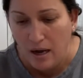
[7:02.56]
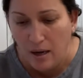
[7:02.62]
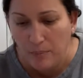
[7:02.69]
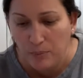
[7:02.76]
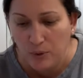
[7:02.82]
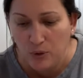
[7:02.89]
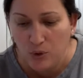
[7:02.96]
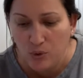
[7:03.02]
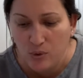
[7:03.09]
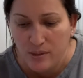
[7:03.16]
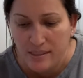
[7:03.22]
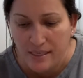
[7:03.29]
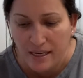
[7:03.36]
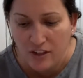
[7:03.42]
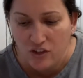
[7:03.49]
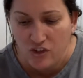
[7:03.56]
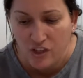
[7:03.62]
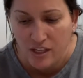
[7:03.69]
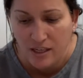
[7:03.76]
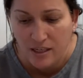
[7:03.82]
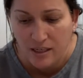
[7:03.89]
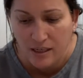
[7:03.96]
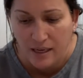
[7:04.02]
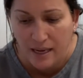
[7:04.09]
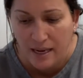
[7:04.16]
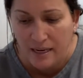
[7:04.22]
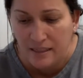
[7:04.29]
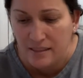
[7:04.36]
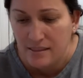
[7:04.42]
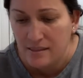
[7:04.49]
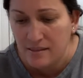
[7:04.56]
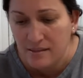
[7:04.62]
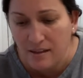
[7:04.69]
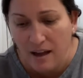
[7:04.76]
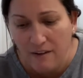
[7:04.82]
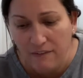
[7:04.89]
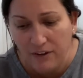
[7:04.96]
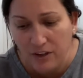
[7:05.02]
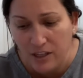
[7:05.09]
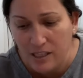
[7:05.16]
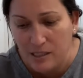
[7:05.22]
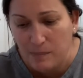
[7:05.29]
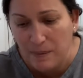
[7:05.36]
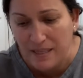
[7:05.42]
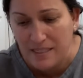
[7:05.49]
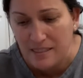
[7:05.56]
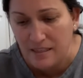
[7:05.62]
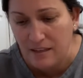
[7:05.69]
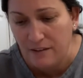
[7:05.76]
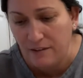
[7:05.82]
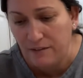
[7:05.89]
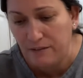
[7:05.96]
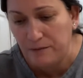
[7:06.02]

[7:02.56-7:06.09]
produce section, and it's not very expensive.